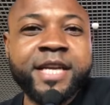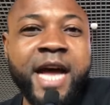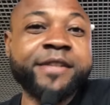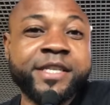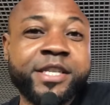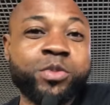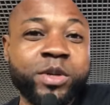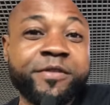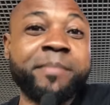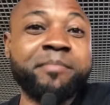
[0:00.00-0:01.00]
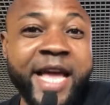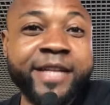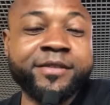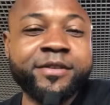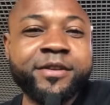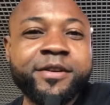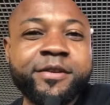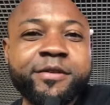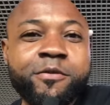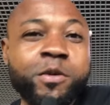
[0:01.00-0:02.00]
And this is one of the men,
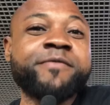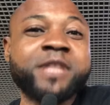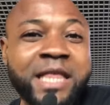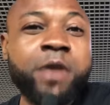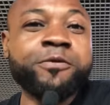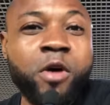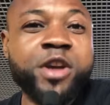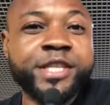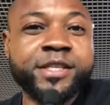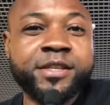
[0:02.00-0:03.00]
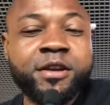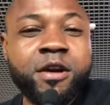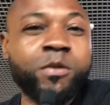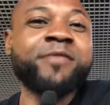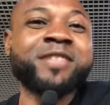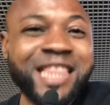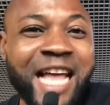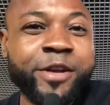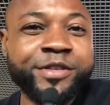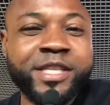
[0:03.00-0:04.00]
one of the loud voices, one of the
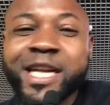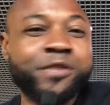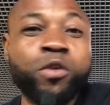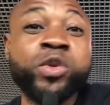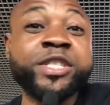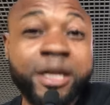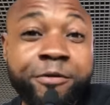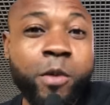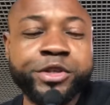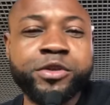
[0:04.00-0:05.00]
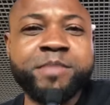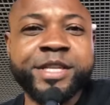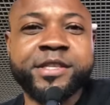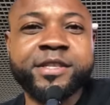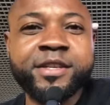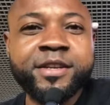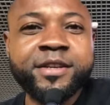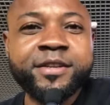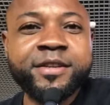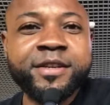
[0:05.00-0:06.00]
lions that we will never want to miss
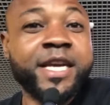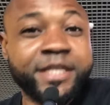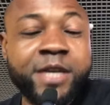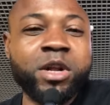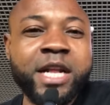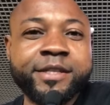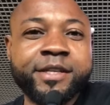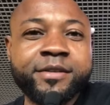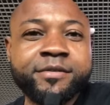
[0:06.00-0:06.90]
in Igbo land.